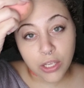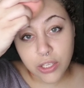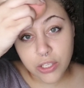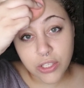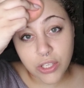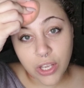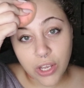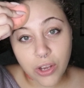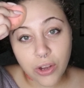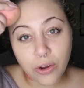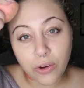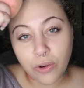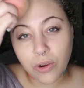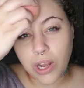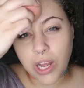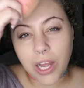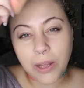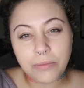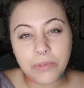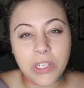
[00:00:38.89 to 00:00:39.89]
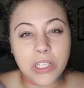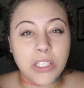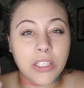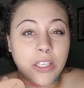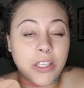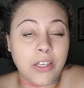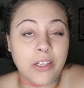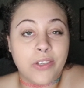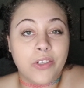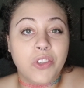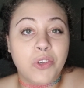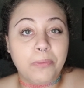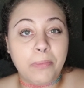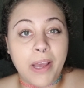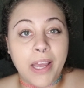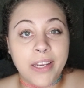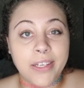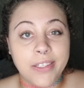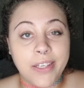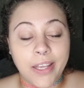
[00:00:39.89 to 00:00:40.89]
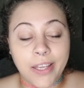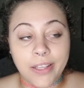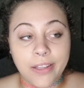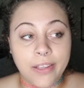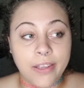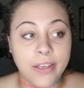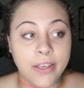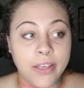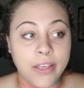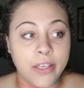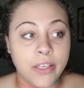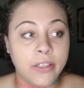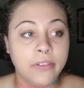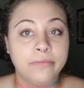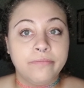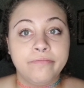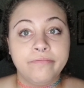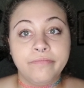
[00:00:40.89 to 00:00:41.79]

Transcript: So I'm just gonna do my daily